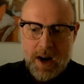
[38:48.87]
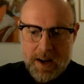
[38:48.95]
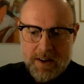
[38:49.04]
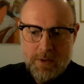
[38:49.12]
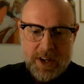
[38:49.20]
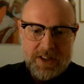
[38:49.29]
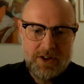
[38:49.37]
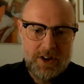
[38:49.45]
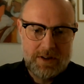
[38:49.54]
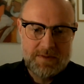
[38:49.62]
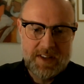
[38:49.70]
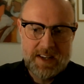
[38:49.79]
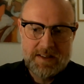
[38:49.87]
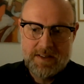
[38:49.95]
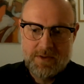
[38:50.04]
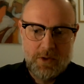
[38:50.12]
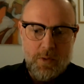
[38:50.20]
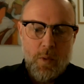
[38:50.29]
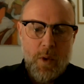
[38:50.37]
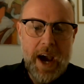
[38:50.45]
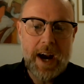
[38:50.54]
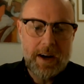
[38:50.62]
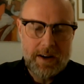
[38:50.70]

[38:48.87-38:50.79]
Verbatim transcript: under which circumstances or where